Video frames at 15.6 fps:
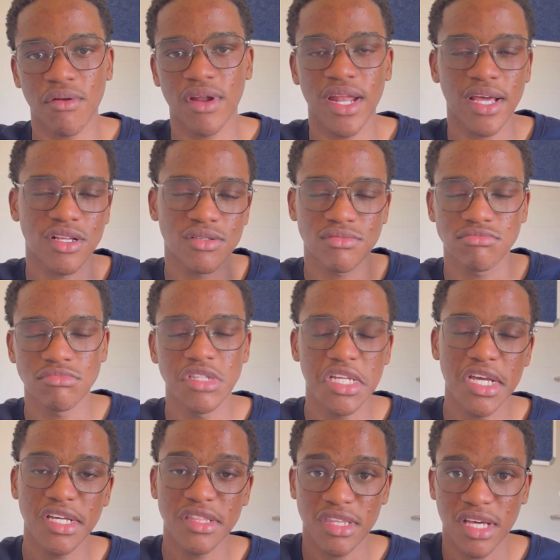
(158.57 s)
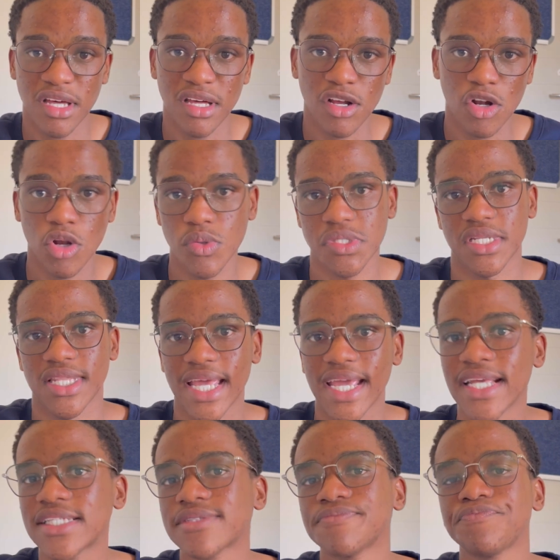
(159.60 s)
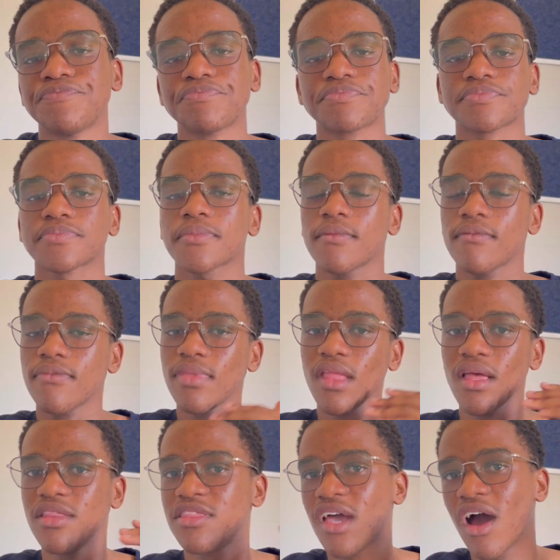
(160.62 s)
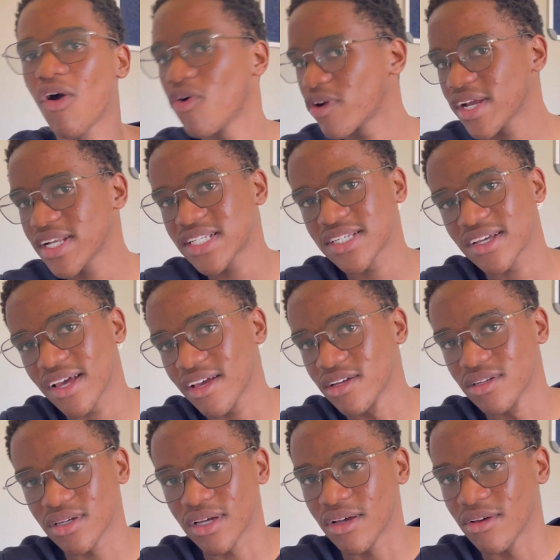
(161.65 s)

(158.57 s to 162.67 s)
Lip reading: like near the closing date, there are already a